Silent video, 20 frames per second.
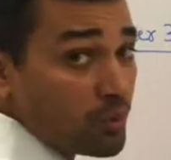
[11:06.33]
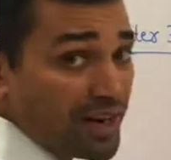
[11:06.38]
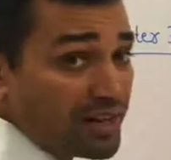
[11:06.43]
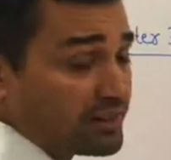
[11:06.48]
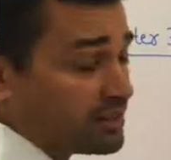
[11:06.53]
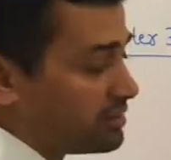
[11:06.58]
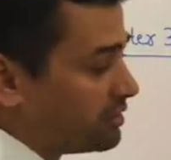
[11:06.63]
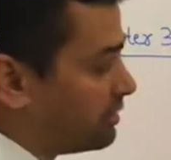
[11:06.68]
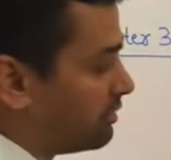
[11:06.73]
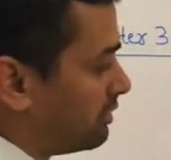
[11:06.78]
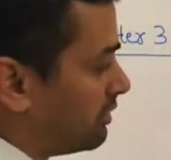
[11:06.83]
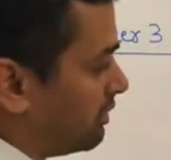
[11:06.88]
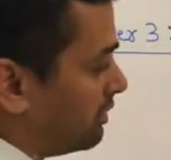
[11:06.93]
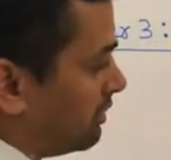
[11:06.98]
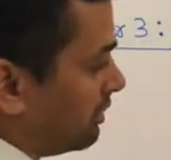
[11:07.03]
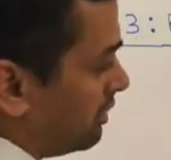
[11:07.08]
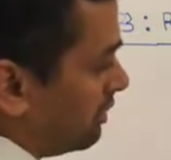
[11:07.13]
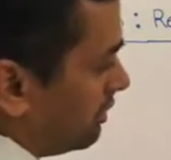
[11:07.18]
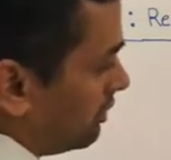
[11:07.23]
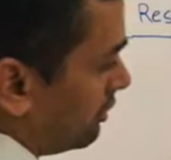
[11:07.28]
vector.
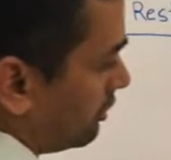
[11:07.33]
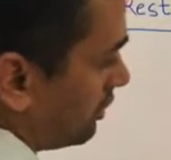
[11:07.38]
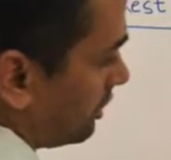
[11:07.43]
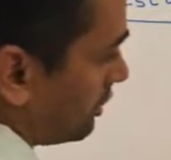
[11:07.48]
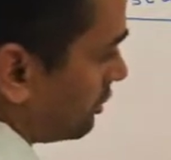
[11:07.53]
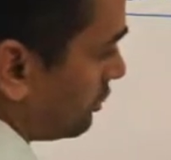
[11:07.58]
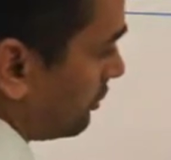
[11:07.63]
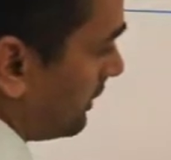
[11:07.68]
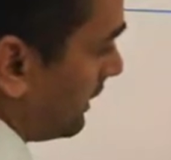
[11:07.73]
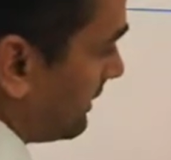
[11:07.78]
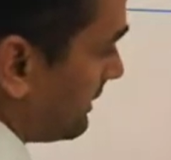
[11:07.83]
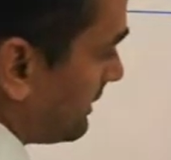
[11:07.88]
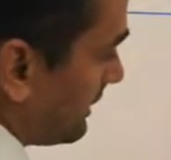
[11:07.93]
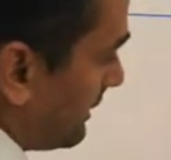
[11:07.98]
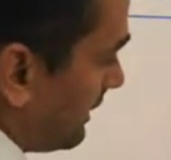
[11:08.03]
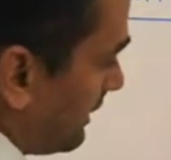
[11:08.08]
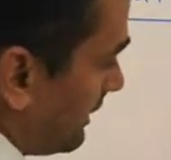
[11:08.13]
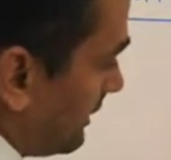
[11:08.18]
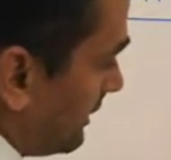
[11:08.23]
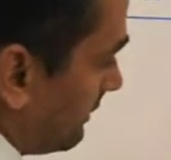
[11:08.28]
Okay. So let's
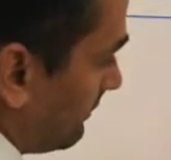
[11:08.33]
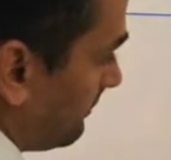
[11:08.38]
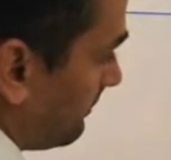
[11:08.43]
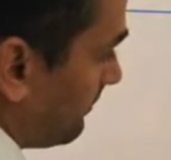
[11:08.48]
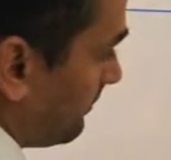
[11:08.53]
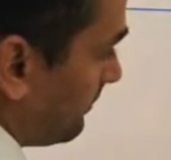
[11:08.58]
say